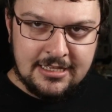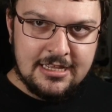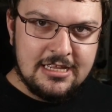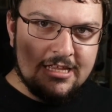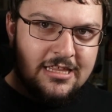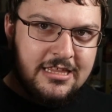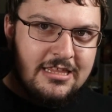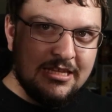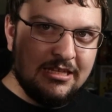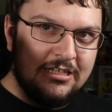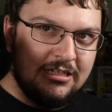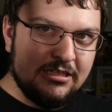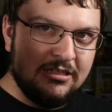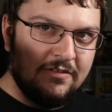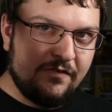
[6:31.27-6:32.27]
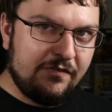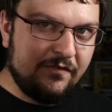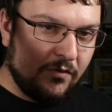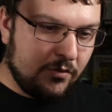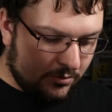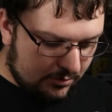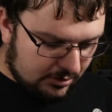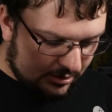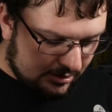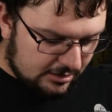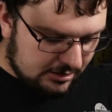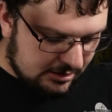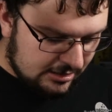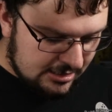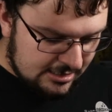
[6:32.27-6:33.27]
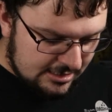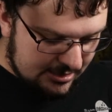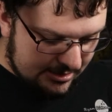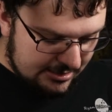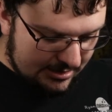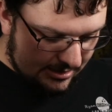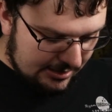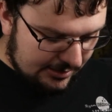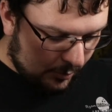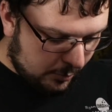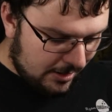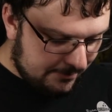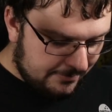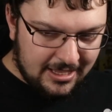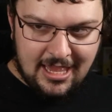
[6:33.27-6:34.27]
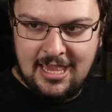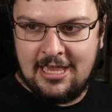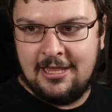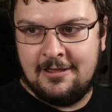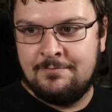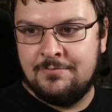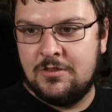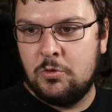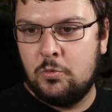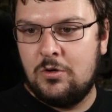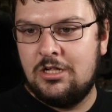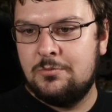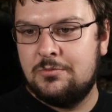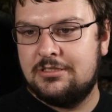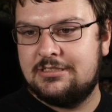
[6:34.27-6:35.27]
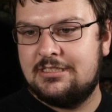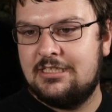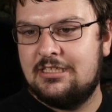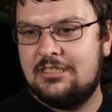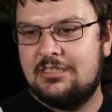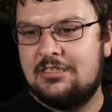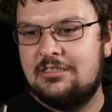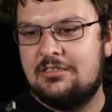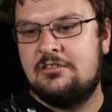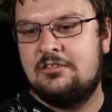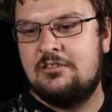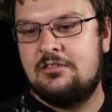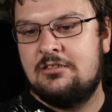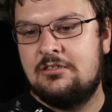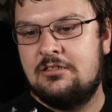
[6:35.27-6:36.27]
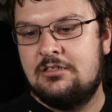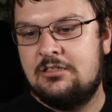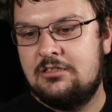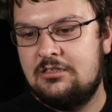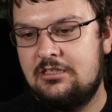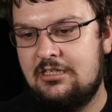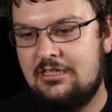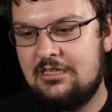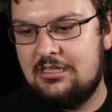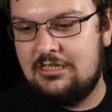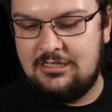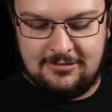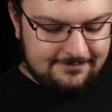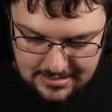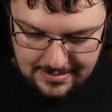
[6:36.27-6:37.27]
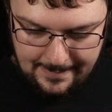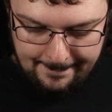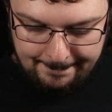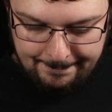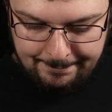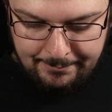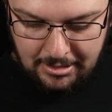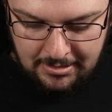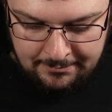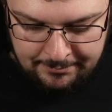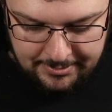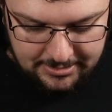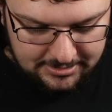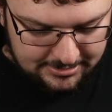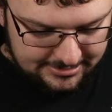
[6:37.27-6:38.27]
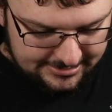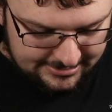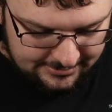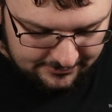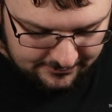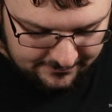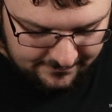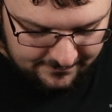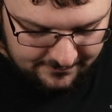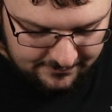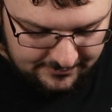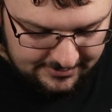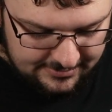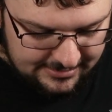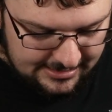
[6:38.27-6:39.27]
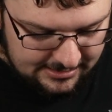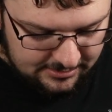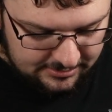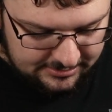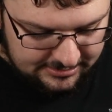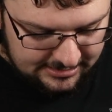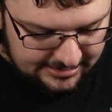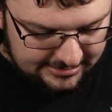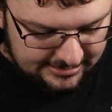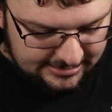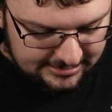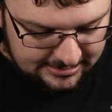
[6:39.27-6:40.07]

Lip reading: this is for the webcam, the one with the little bump on it that looks like a